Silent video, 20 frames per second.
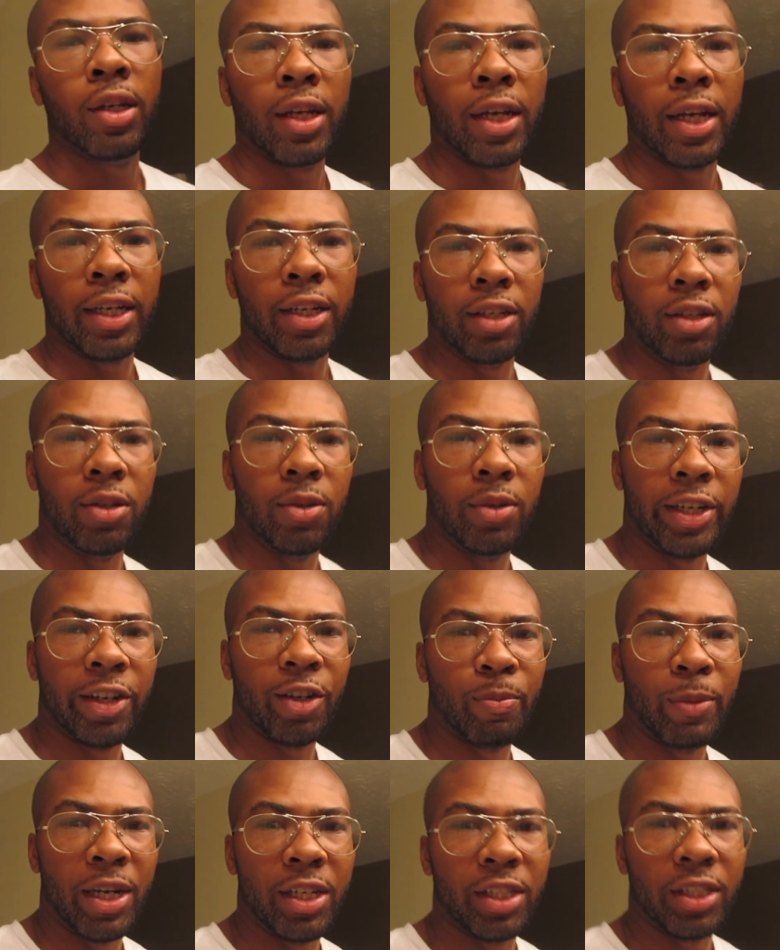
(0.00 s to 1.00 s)
How you doing,
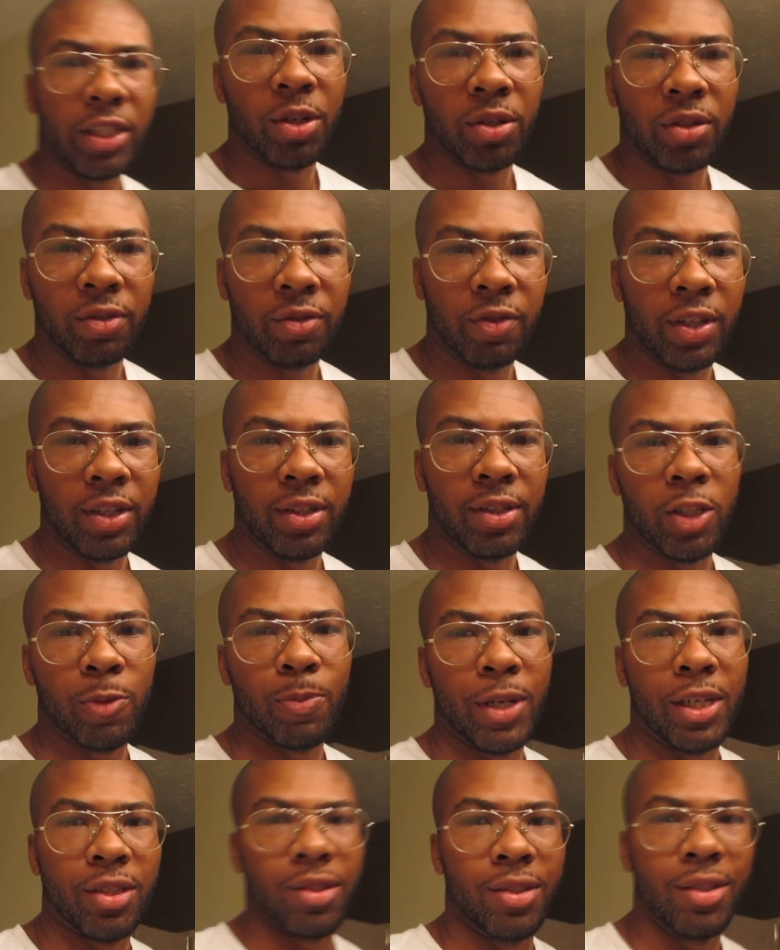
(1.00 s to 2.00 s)
everybody? Shelton Fitness
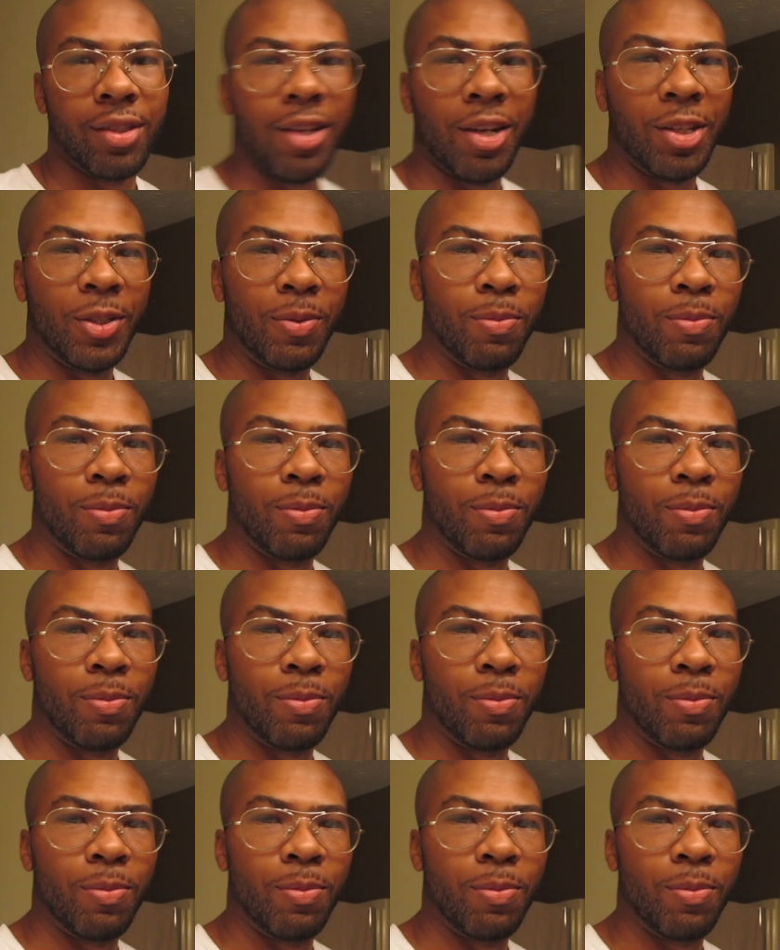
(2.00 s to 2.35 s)
Specialist Kelly